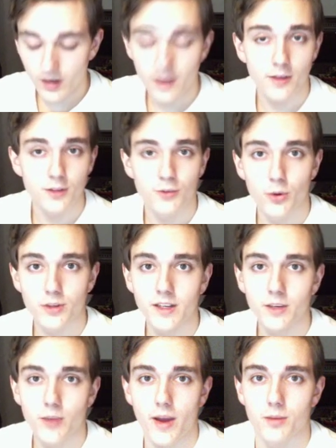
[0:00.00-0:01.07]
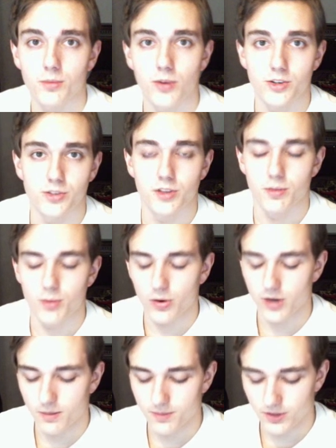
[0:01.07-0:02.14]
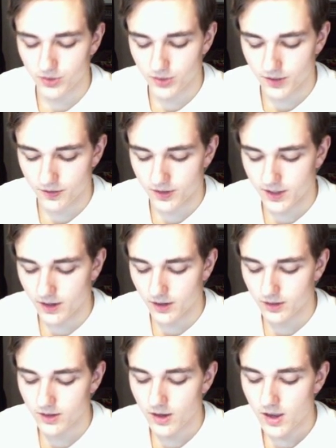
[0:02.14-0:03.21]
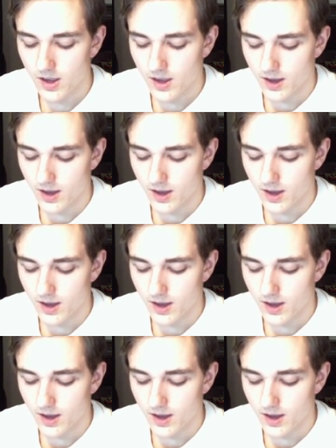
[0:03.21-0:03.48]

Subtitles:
And those 14 random treasures are broken up into different tiers.